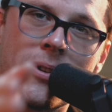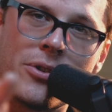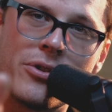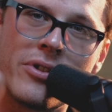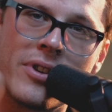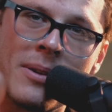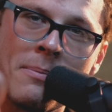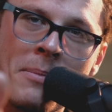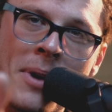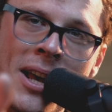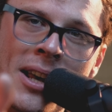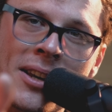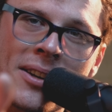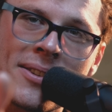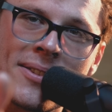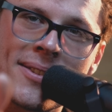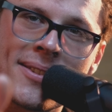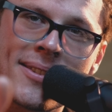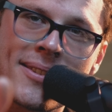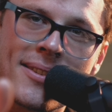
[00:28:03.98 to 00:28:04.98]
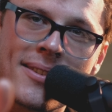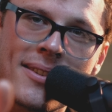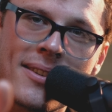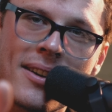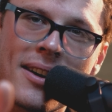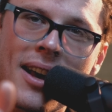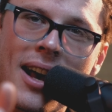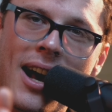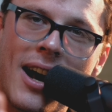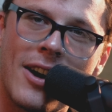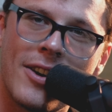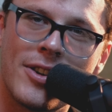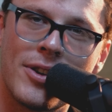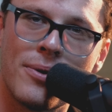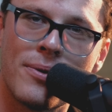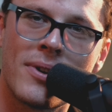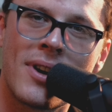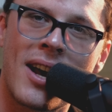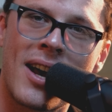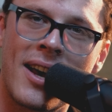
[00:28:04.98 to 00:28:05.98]
the Dream Makers how
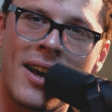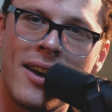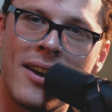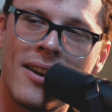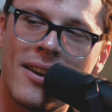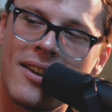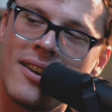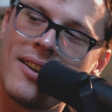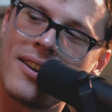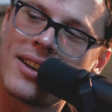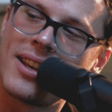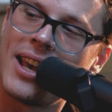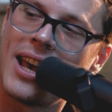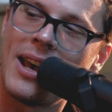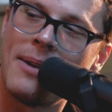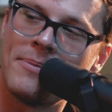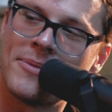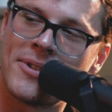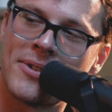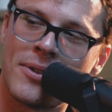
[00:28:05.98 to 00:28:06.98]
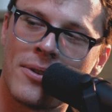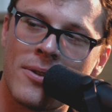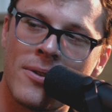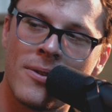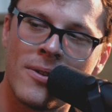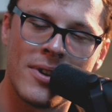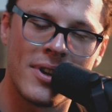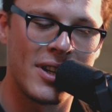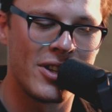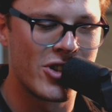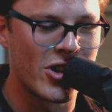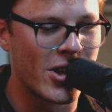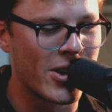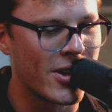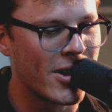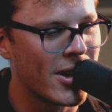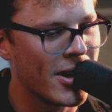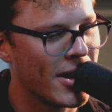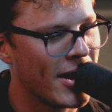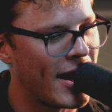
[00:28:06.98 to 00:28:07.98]
you and I came to know each
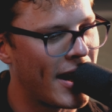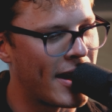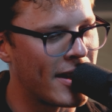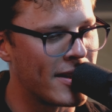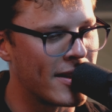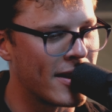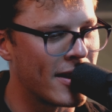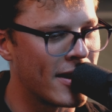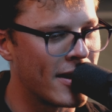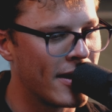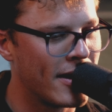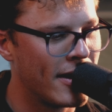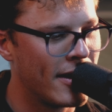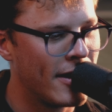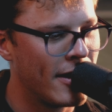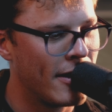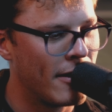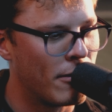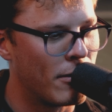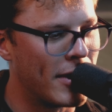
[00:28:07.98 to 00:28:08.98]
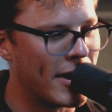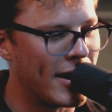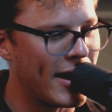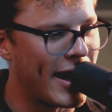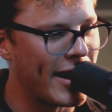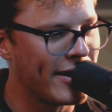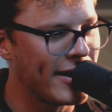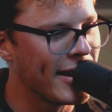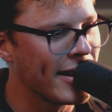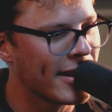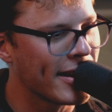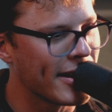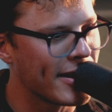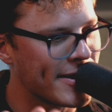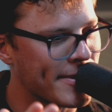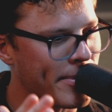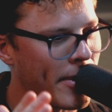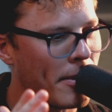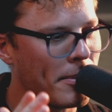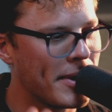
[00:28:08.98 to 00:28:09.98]
other. And, well, I think
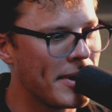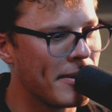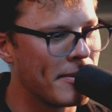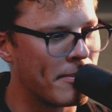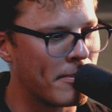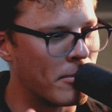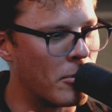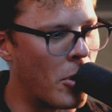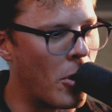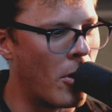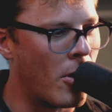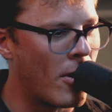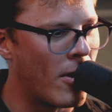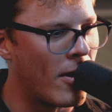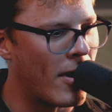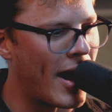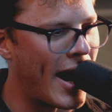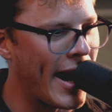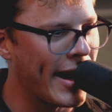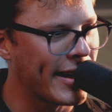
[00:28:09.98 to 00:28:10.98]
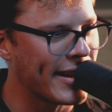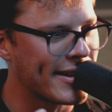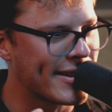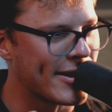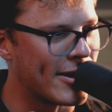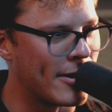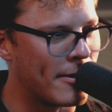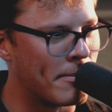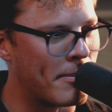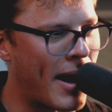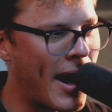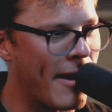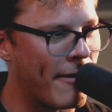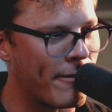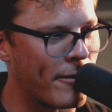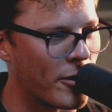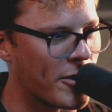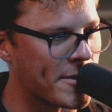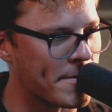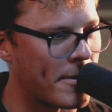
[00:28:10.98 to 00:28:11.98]
it's probably more, I can tell my
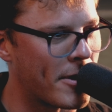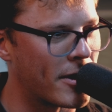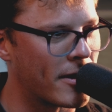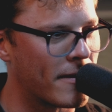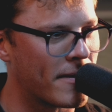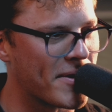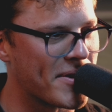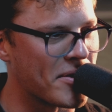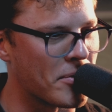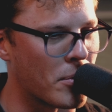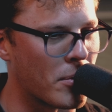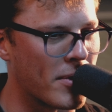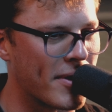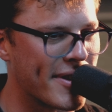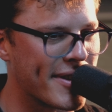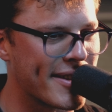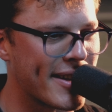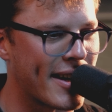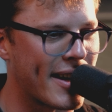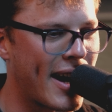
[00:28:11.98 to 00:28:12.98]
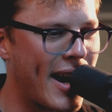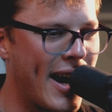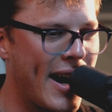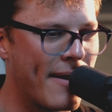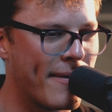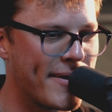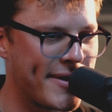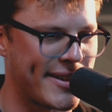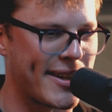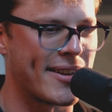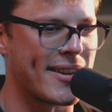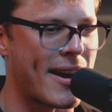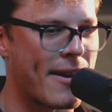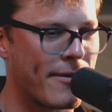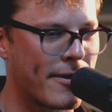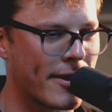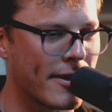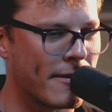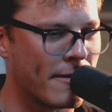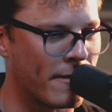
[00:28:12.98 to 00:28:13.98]
first part of the story is that I have a South
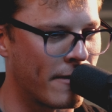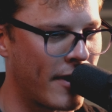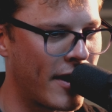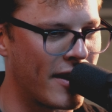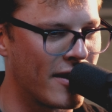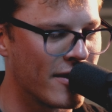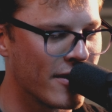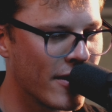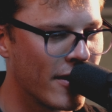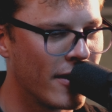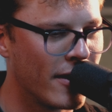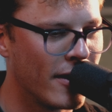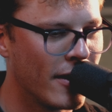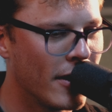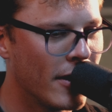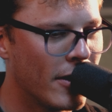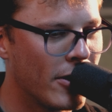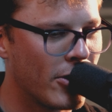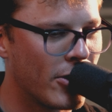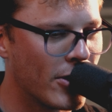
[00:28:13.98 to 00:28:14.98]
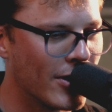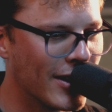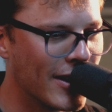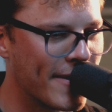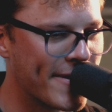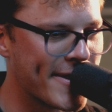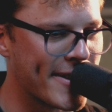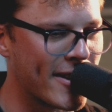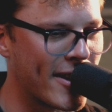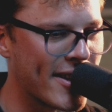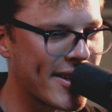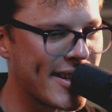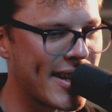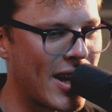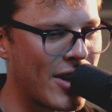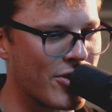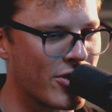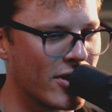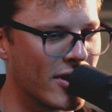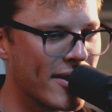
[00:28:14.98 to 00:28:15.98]
African friend who lives in Los
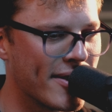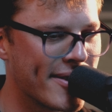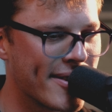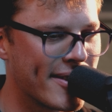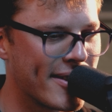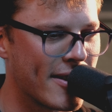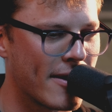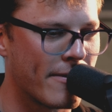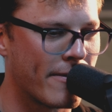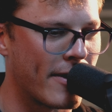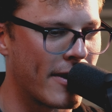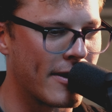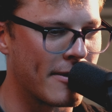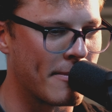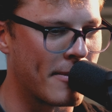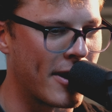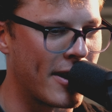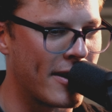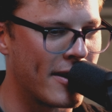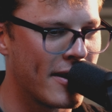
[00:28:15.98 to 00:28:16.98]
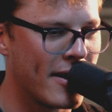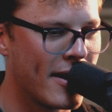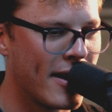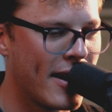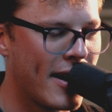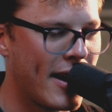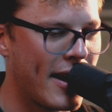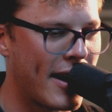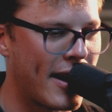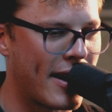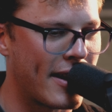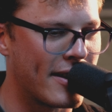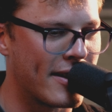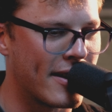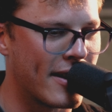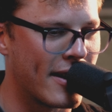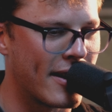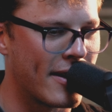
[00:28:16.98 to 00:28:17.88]
Angeles, dear friend of mine. And,